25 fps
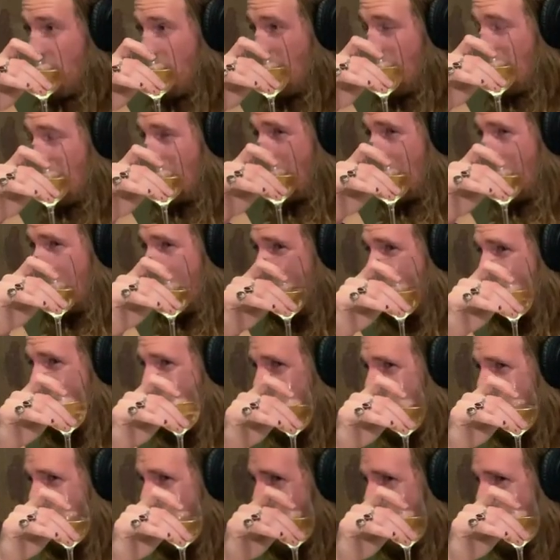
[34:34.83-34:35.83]

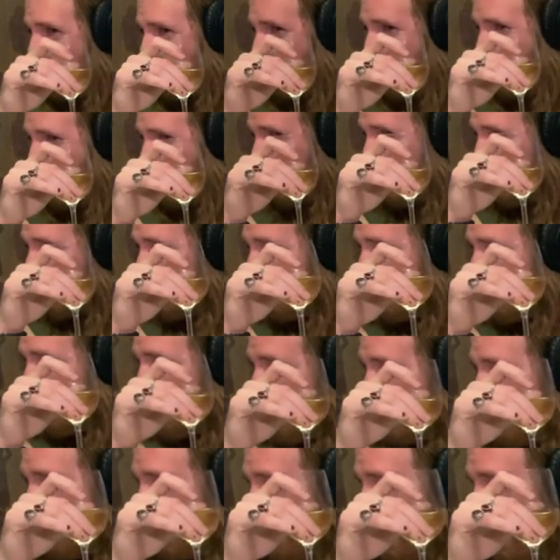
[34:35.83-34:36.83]

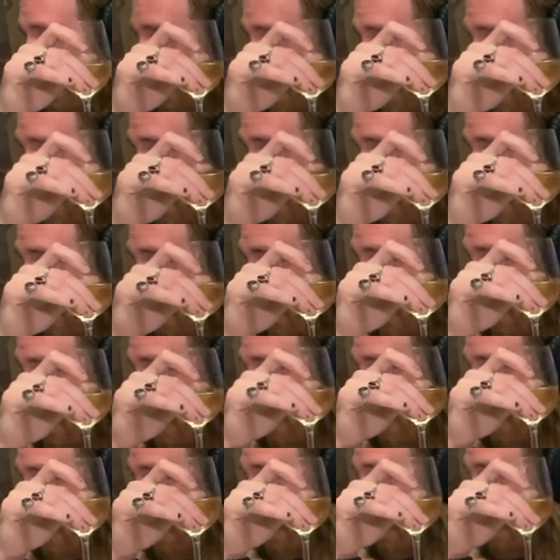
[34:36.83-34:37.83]

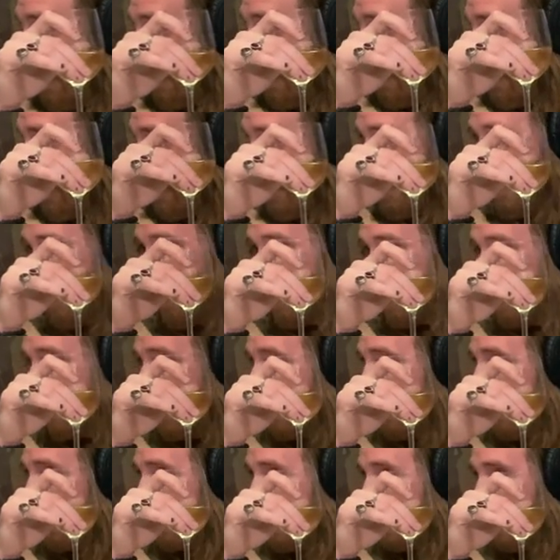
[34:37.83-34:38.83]

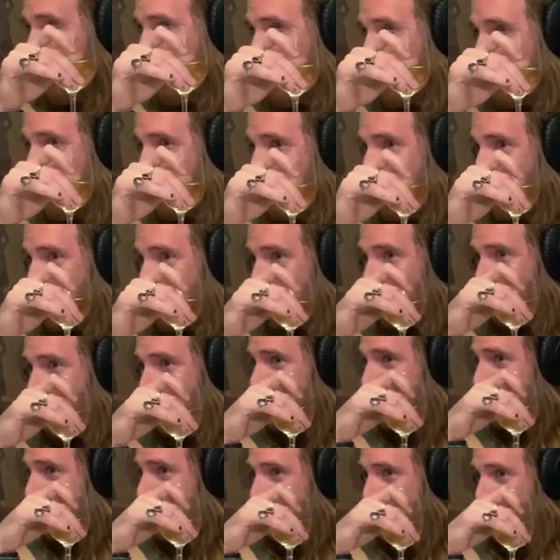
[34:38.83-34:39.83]

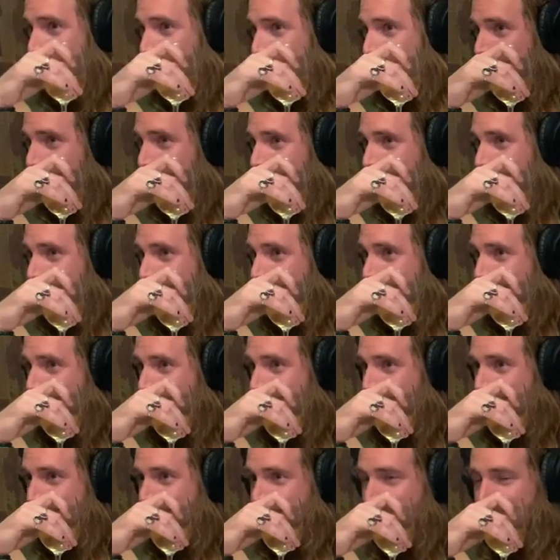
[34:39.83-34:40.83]

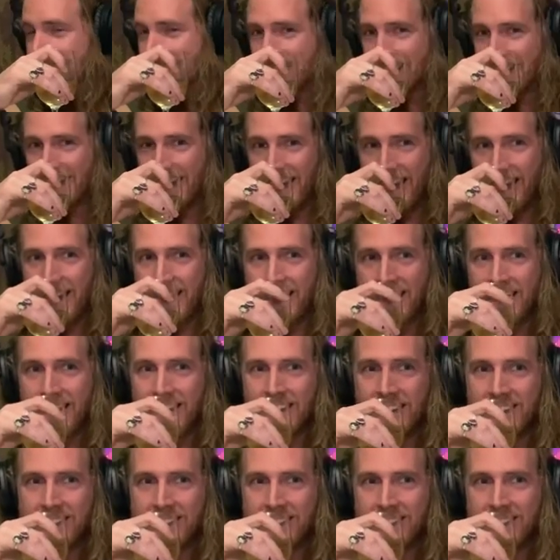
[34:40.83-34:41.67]
(not speaking)